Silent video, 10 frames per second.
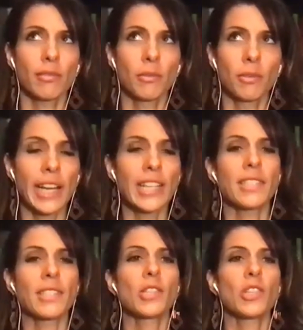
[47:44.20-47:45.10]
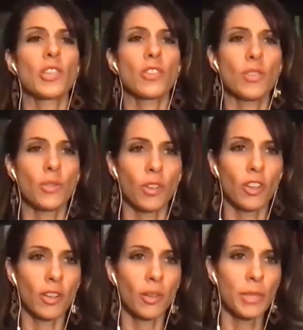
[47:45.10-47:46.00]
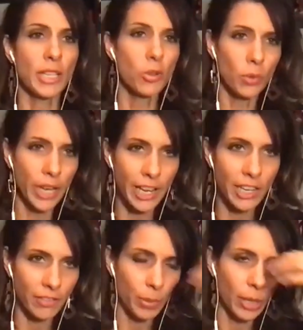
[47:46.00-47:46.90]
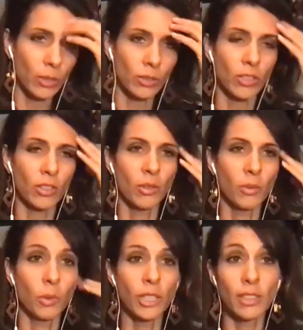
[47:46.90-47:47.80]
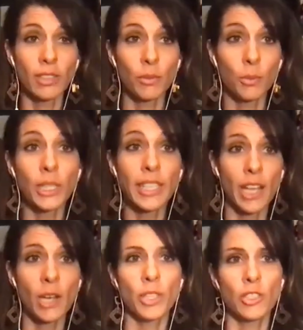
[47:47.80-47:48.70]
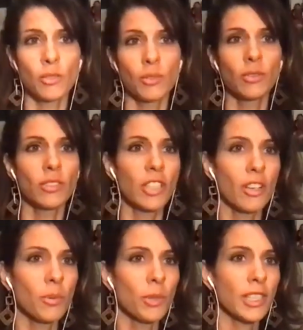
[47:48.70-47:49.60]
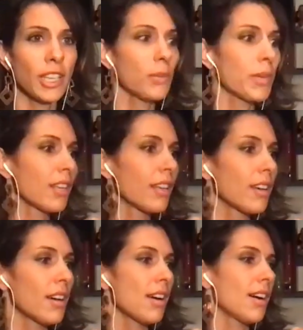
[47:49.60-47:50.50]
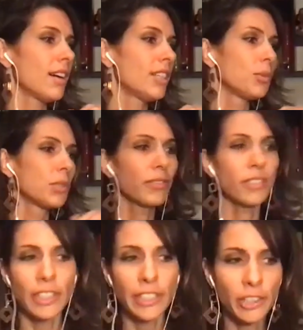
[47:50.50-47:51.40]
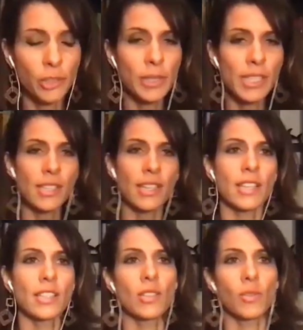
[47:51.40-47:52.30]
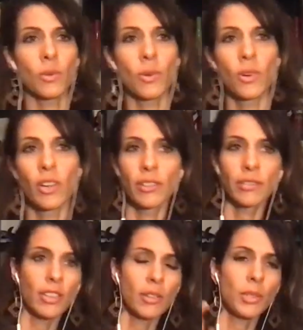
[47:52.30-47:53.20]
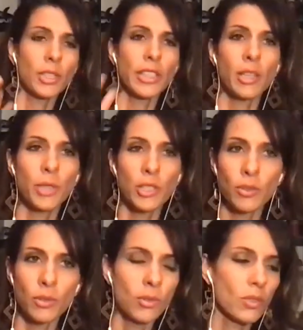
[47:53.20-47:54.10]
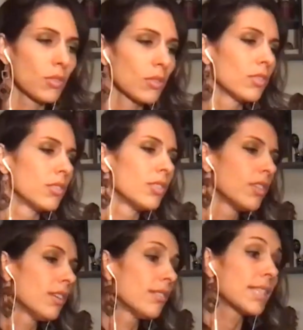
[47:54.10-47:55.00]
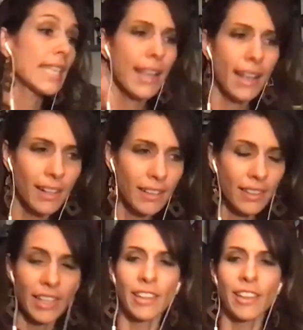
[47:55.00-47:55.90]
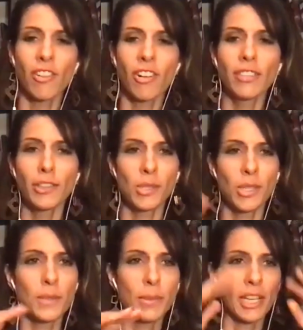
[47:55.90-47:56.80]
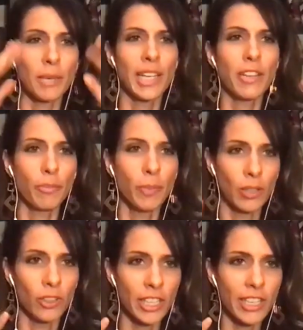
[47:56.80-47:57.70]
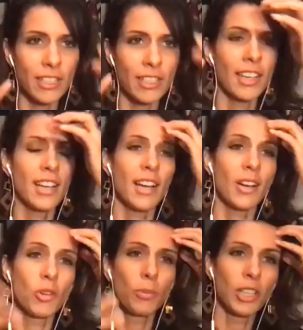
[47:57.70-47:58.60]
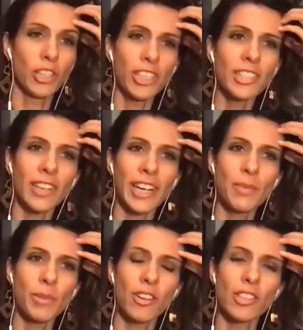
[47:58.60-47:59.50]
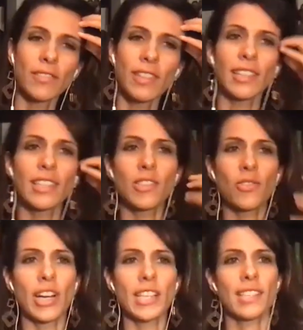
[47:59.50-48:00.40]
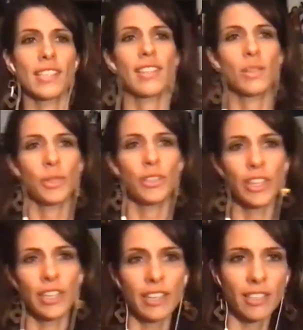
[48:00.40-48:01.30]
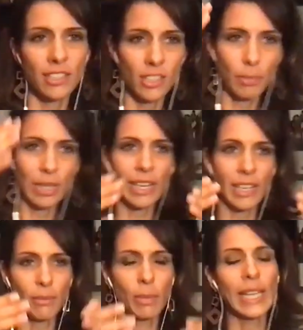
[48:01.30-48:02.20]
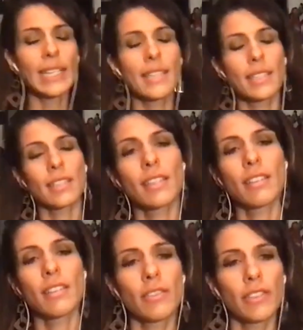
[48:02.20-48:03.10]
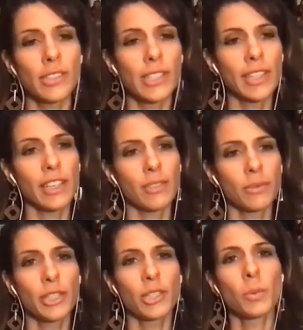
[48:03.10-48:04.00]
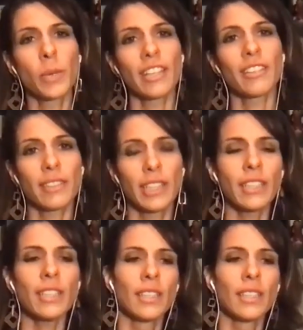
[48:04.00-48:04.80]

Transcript: right decisions or be creative about you know what what can we do you know what can we mm-hmm. uh, do differently in our business or you yeah. know what can we do to yeah. stay healthy like all of those things become kind of blurry or blurred right because of that stress that we're in it's just blind it yeah. blinds us a in a very like real way right